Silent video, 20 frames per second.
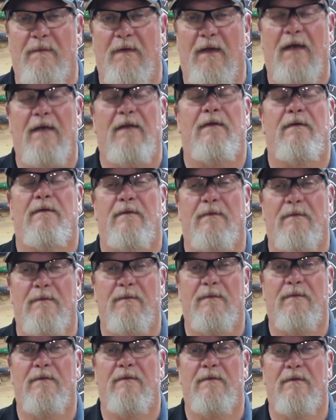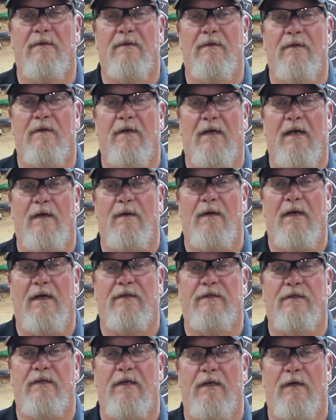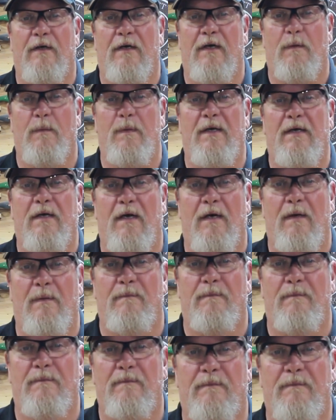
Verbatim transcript: and look out next year. Here we come.